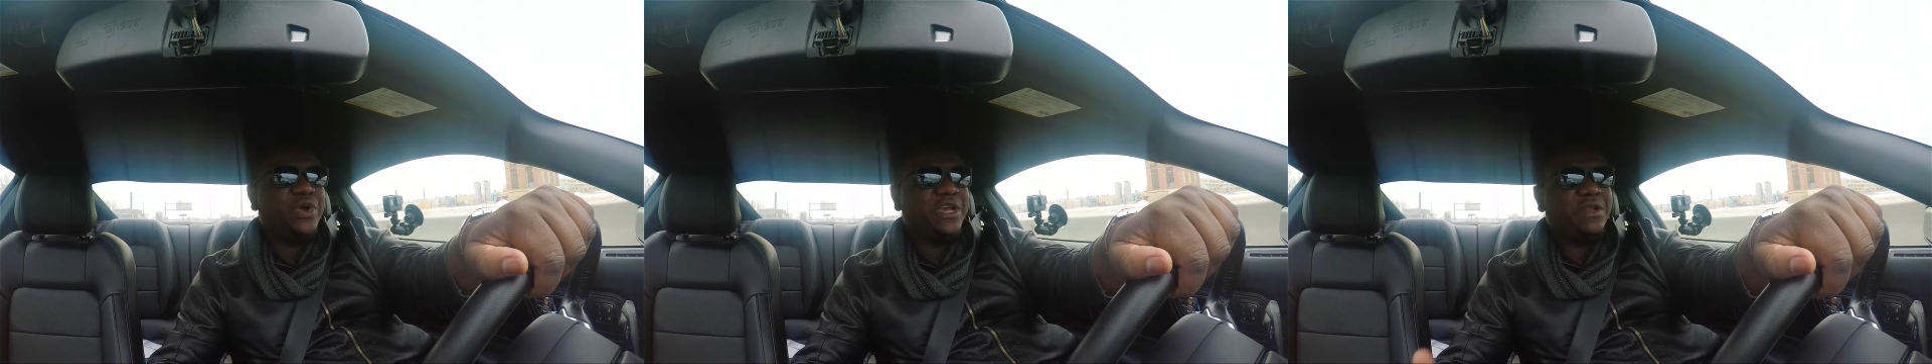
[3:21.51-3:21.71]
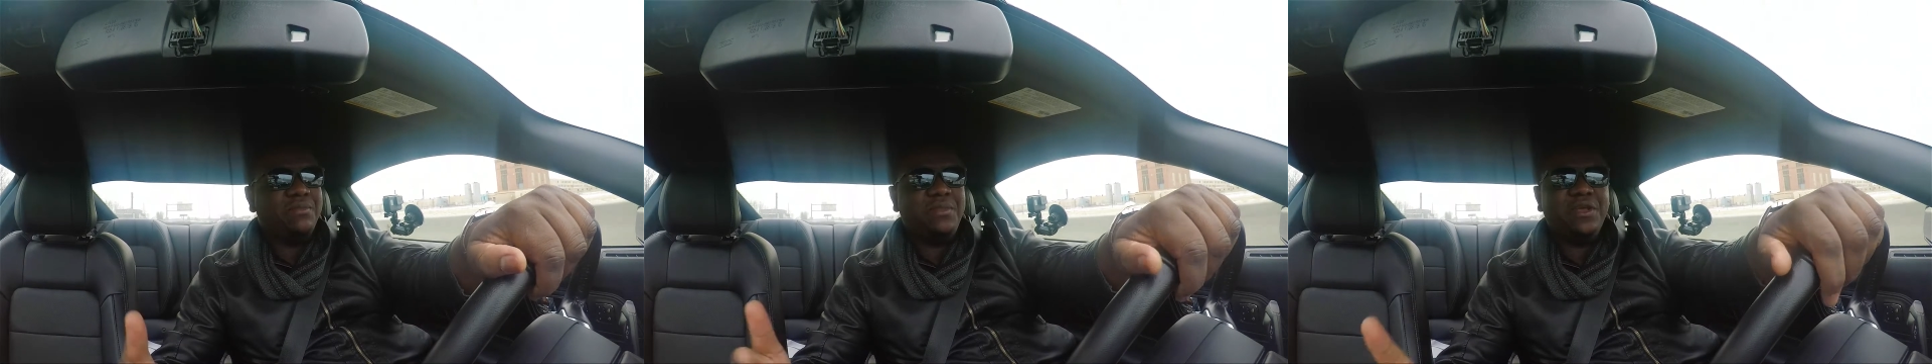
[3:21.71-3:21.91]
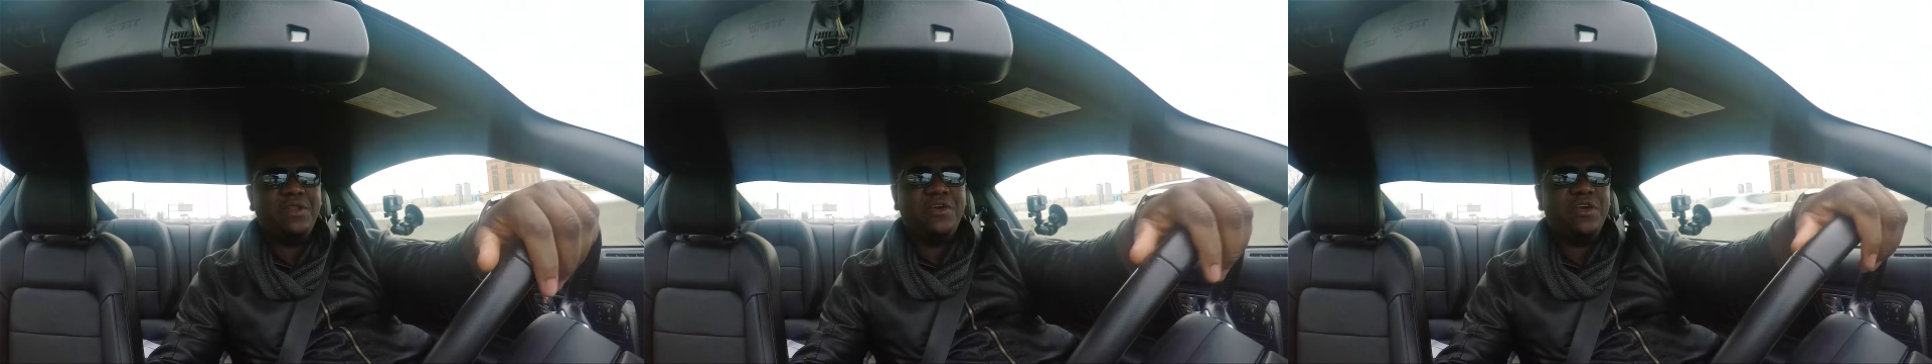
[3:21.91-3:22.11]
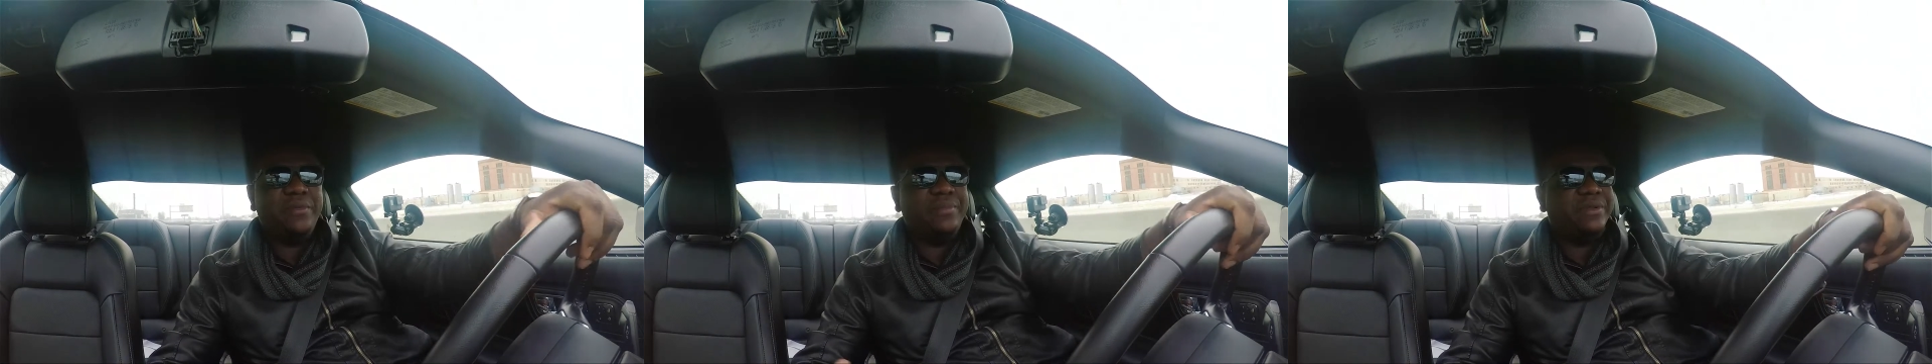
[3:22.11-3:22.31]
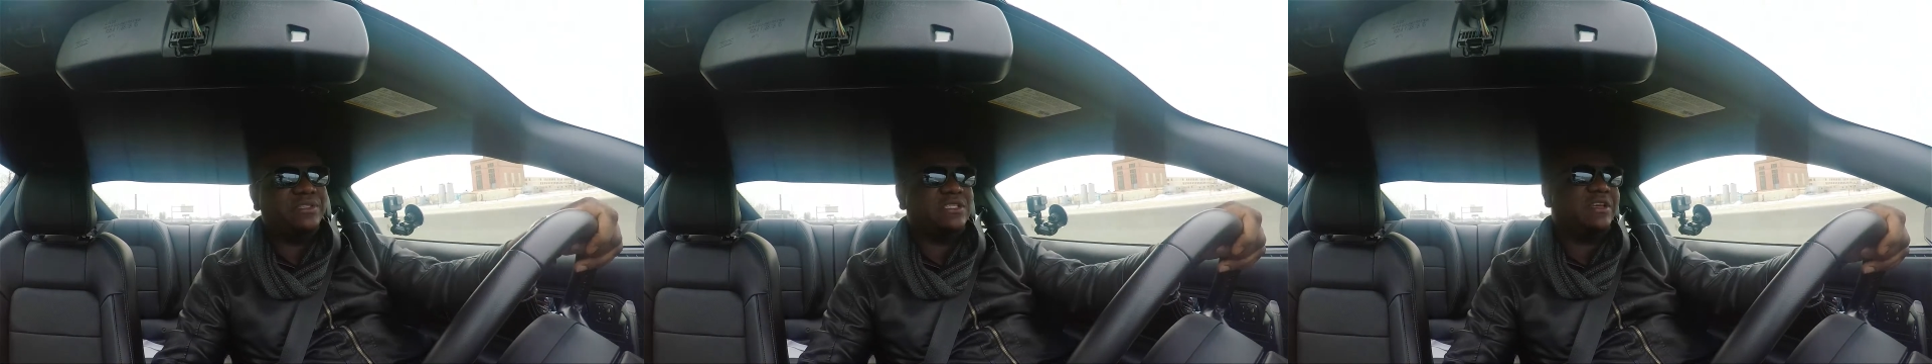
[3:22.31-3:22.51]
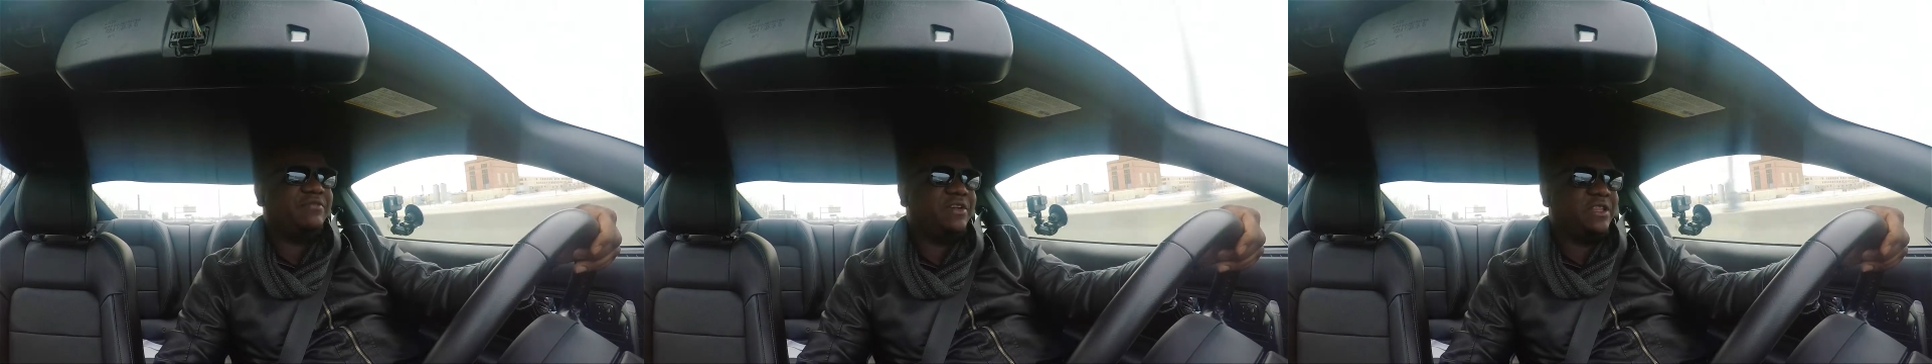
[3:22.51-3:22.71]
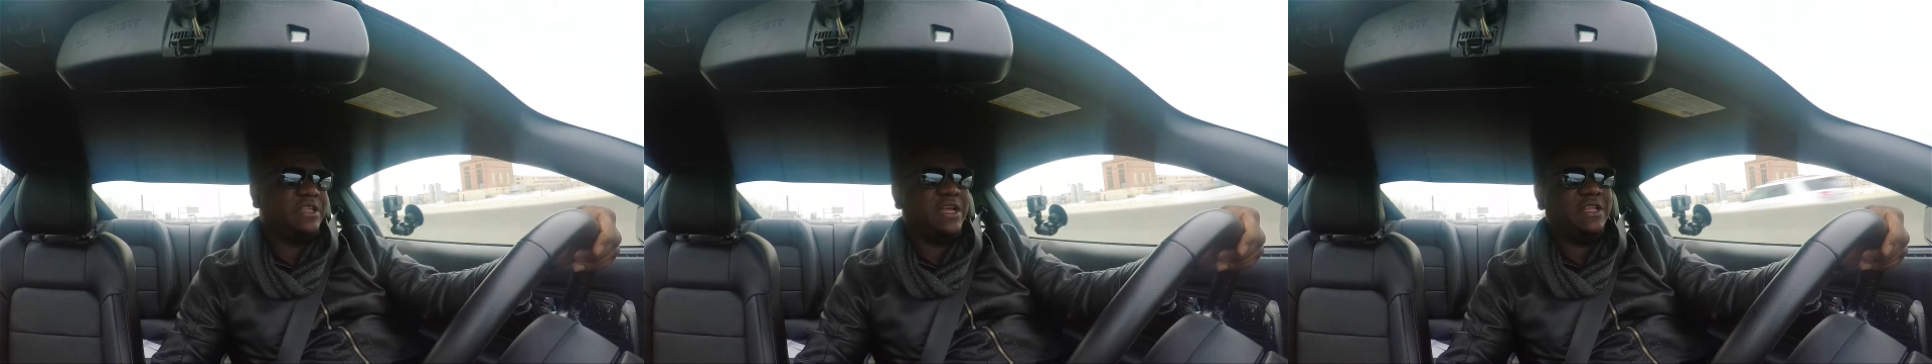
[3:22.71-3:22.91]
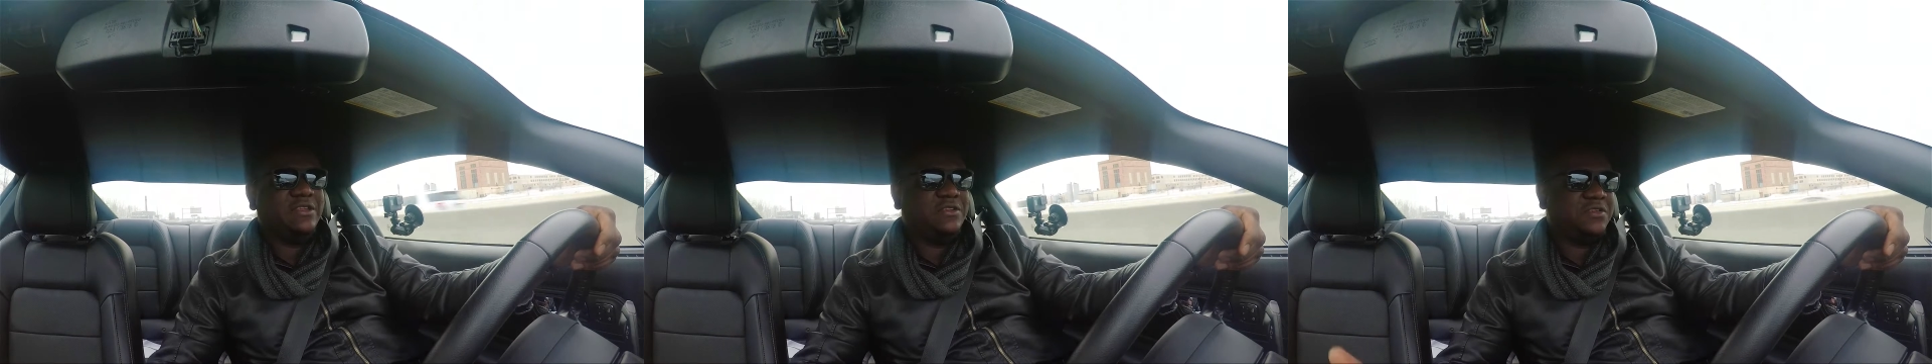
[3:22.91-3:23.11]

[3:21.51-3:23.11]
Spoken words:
We can meet up and stuff like that,